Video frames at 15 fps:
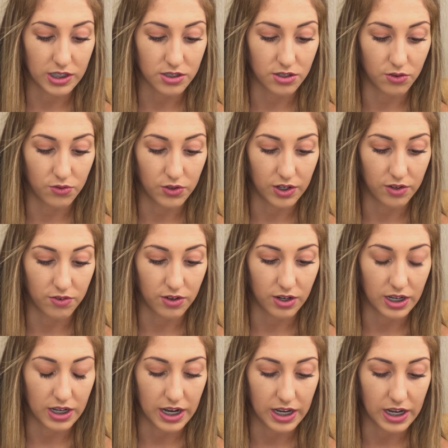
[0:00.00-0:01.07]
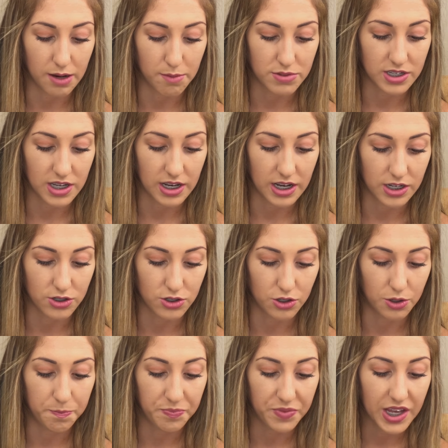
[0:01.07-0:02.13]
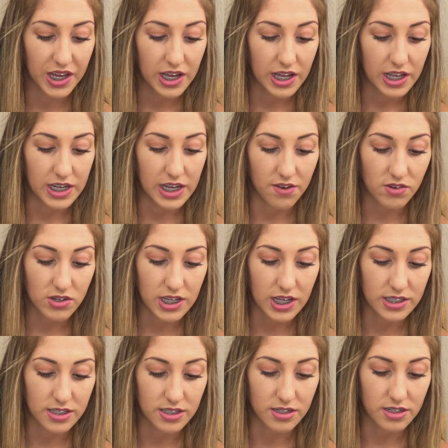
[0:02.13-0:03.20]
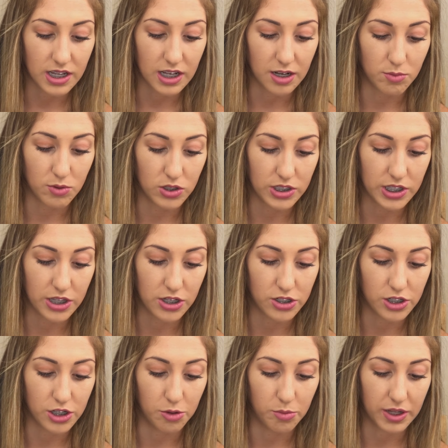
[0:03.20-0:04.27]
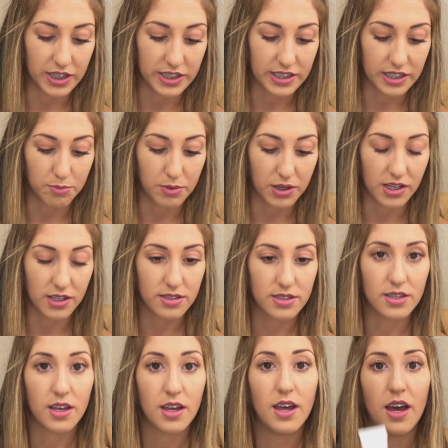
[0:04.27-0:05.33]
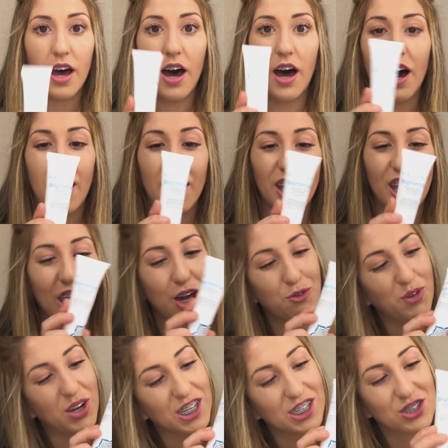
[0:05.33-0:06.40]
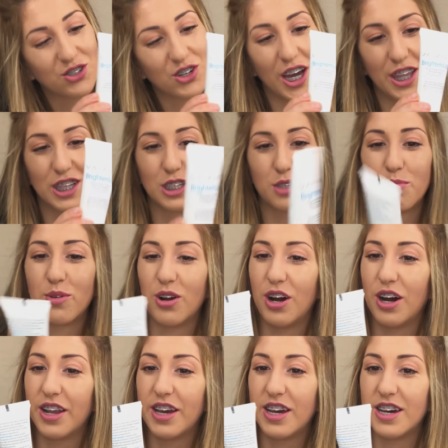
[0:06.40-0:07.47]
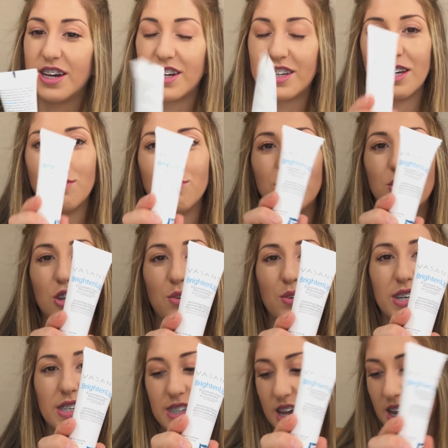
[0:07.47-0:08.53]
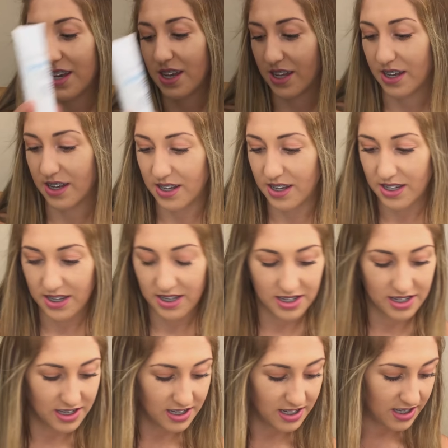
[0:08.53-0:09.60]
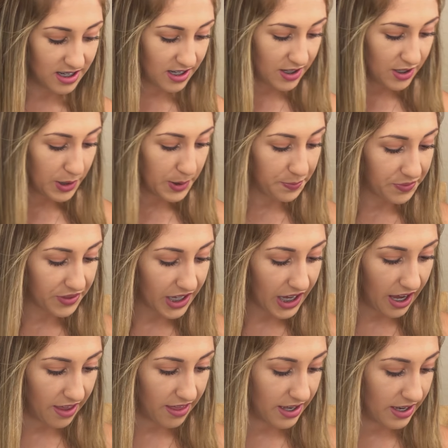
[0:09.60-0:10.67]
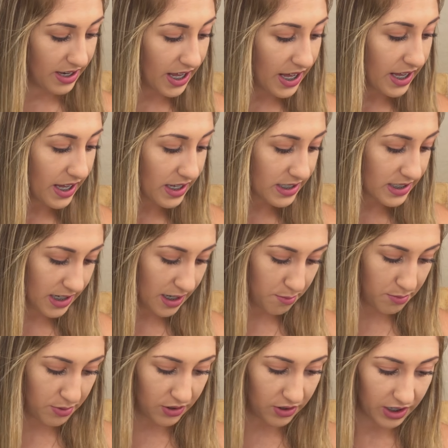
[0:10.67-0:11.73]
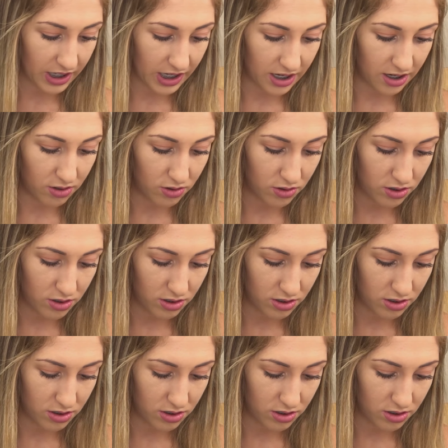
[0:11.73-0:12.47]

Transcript: sulfate-free, 99% natural. Never tested on animals, and there's no plastic beads. I can't wait to try this product. I'm so excited. Okay, then next, I'm pulling out